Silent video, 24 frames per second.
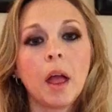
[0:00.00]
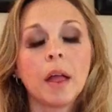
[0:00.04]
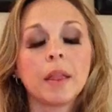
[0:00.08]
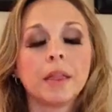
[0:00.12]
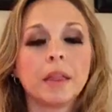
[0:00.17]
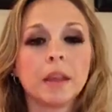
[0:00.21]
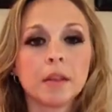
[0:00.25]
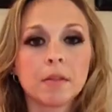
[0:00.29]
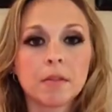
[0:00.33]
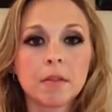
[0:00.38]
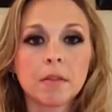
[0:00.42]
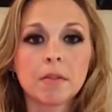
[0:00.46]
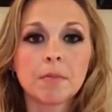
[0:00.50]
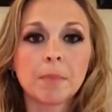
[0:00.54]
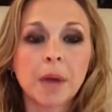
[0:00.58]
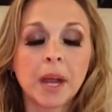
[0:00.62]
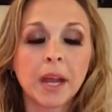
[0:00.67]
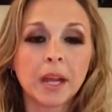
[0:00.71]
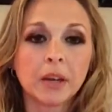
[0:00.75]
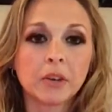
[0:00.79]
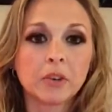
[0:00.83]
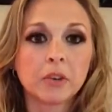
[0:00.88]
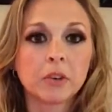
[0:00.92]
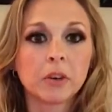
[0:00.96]
This is
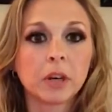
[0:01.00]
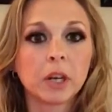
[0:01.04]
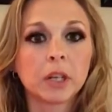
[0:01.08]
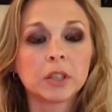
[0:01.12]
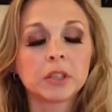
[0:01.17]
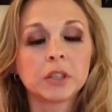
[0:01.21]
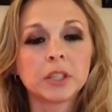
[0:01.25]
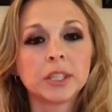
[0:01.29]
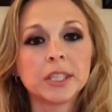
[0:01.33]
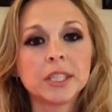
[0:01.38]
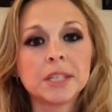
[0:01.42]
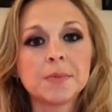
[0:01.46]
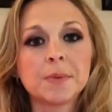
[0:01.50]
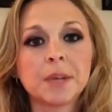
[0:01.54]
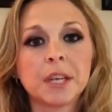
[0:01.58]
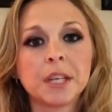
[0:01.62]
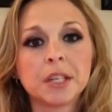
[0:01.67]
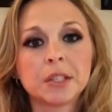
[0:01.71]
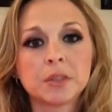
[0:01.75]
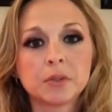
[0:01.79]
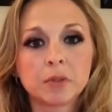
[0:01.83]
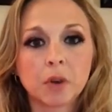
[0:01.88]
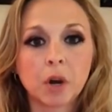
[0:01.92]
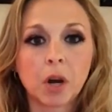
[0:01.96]
my introductory
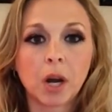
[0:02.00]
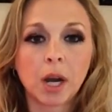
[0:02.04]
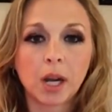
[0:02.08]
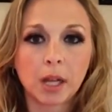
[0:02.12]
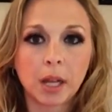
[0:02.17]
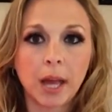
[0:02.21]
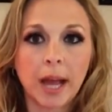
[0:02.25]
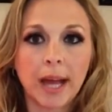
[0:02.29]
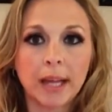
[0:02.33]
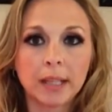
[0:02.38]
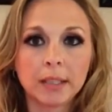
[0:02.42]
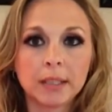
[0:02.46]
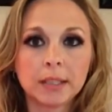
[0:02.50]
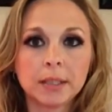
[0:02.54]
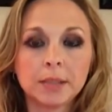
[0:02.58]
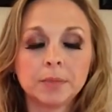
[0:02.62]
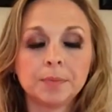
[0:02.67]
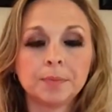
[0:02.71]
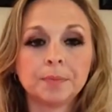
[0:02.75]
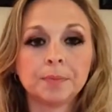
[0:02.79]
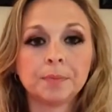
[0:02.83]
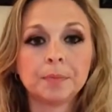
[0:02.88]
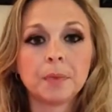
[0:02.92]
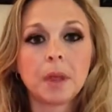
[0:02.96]
speech for our class.
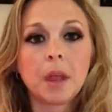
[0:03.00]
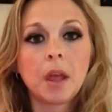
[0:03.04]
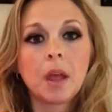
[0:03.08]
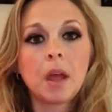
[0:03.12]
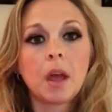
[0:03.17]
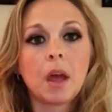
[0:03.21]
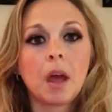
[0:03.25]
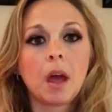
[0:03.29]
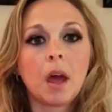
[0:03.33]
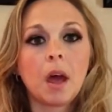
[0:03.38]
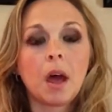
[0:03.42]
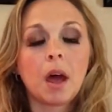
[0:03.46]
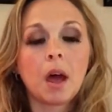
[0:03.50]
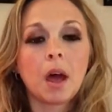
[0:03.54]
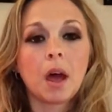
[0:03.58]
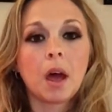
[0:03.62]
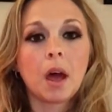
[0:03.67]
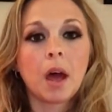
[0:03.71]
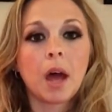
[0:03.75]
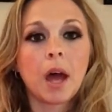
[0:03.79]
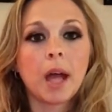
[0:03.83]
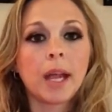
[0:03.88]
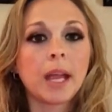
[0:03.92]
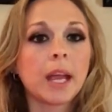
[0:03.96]

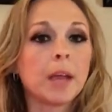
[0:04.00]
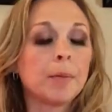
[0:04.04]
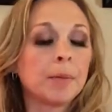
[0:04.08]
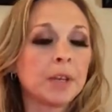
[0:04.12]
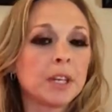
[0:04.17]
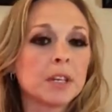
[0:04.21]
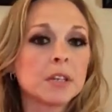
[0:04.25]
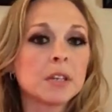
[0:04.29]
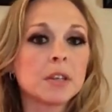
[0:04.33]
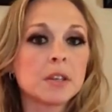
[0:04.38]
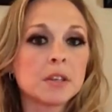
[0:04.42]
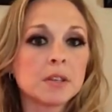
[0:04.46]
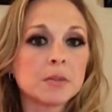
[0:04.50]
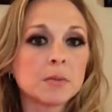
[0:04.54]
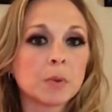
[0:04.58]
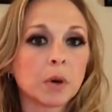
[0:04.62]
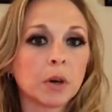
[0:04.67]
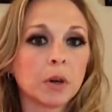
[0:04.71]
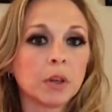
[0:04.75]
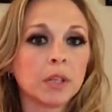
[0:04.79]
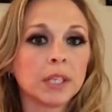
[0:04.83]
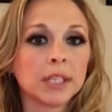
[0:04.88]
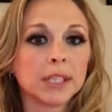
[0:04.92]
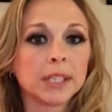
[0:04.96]
I came into this
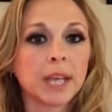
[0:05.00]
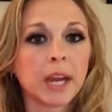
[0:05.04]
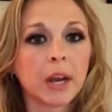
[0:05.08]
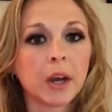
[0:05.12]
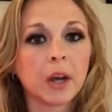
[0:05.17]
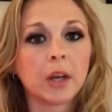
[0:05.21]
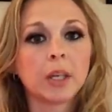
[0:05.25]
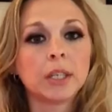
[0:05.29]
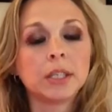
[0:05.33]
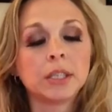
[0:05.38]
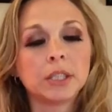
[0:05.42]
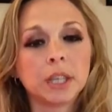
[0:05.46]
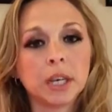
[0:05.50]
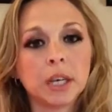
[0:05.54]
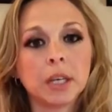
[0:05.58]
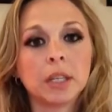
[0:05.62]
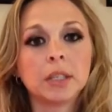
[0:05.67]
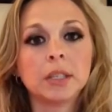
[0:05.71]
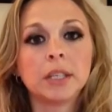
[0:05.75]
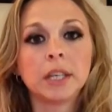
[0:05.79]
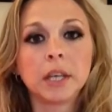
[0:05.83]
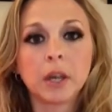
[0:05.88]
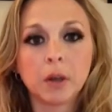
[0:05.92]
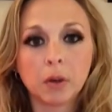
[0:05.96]
world as Erin Jenna
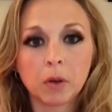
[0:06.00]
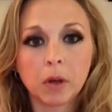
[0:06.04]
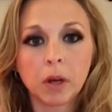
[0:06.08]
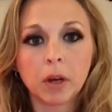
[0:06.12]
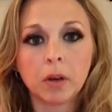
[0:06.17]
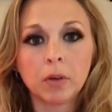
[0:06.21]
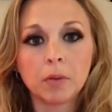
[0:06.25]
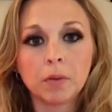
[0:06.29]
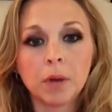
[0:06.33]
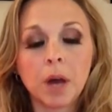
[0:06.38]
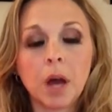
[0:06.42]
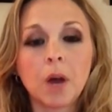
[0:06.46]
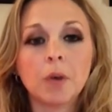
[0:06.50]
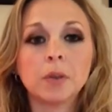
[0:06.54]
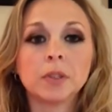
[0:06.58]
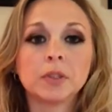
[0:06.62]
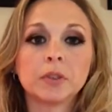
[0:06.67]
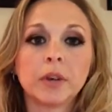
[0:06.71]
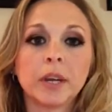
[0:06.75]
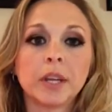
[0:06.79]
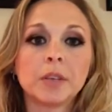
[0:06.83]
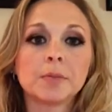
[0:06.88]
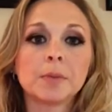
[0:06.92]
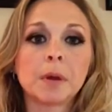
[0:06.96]
Diogo. I was
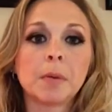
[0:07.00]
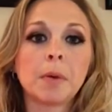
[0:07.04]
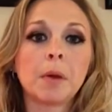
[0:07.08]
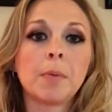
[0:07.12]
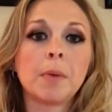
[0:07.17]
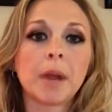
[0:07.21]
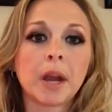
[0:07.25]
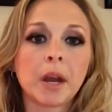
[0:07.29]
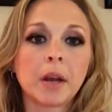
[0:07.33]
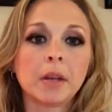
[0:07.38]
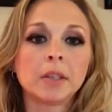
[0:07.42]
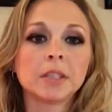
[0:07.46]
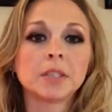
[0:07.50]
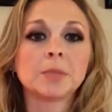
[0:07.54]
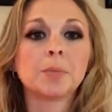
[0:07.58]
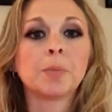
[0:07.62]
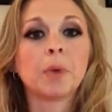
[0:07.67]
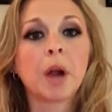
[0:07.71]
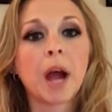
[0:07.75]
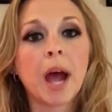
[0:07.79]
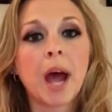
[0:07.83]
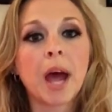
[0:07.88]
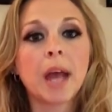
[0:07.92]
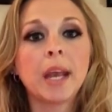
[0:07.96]
raised by my parents,
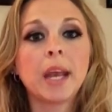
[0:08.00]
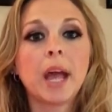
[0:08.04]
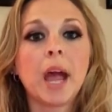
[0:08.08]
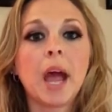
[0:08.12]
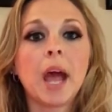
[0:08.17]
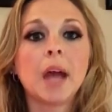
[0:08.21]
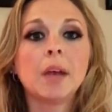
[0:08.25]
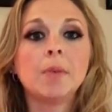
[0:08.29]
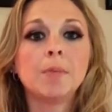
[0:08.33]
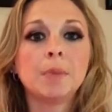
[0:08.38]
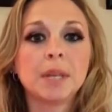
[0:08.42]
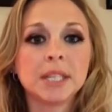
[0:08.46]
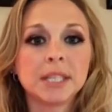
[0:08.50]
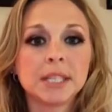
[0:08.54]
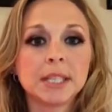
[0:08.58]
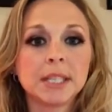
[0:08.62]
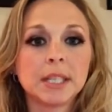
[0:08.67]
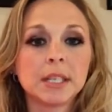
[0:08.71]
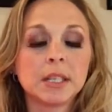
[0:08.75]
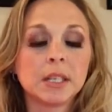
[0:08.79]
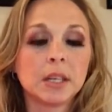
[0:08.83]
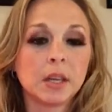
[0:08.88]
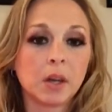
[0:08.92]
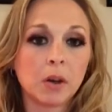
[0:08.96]
Brad and
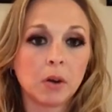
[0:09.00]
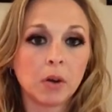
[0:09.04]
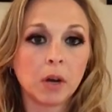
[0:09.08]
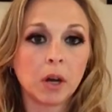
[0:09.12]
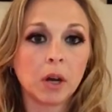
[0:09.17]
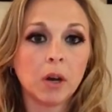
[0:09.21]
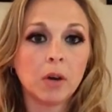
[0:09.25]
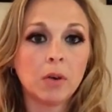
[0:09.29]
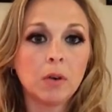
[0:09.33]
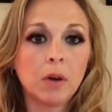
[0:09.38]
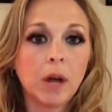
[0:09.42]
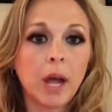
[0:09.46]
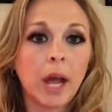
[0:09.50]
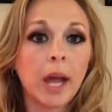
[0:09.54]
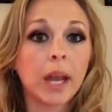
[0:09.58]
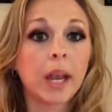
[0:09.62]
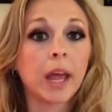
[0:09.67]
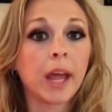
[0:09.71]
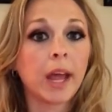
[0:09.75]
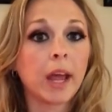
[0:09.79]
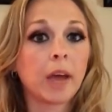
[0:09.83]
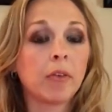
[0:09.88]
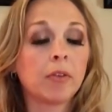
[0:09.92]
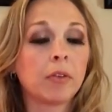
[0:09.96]
Mitzi Diogo, and
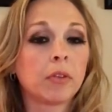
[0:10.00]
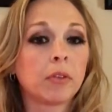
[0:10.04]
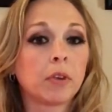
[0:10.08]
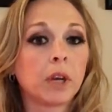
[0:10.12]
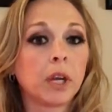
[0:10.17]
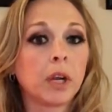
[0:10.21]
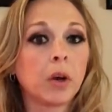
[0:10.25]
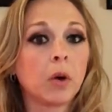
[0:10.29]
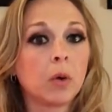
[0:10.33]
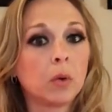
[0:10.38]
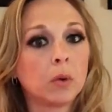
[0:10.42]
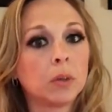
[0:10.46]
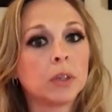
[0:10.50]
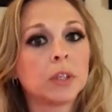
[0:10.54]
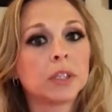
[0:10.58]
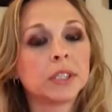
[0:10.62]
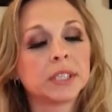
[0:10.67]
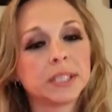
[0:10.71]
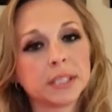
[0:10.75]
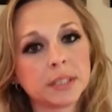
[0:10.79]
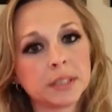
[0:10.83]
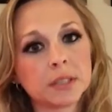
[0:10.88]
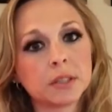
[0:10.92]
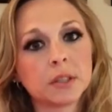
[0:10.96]
I have 3 older
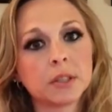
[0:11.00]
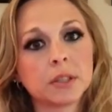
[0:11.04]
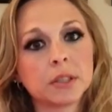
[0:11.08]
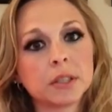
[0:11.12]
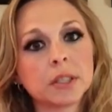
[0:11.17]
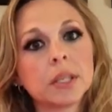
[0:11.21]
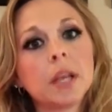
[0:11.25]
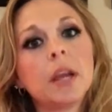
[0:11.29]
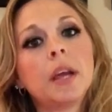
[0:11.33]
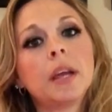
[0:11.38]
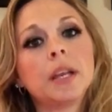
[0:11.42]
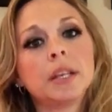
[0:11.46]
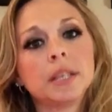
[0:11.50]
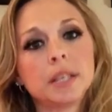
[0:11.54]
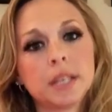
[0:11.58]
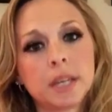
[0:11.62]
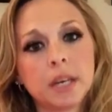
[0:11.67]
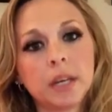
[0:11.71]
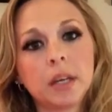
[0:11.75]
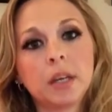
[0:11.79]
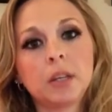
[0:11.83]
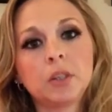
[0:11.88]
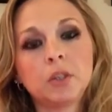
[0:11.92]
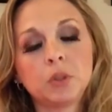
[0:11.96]
sisters,
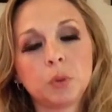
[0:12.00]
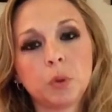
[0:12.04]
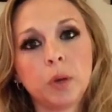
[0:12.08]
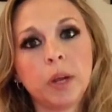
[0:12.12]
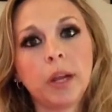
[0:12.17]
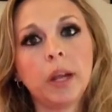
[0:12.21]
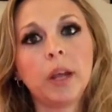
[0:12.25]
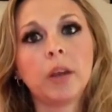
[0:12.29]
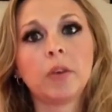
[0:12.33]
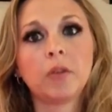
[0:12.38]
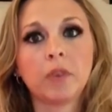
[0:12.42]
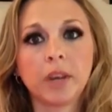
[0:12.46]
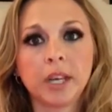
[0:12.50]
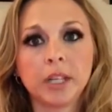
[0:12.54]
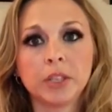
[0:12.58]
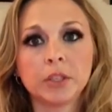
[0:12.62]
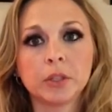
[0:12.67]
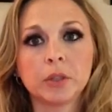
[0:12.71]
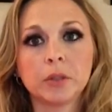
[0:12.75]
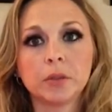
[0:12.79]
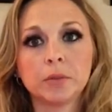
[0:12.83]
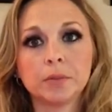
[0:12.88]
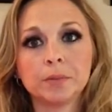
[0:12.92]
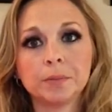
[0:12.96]
Tina, Joy, and
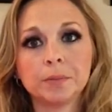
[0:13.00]
Rachel.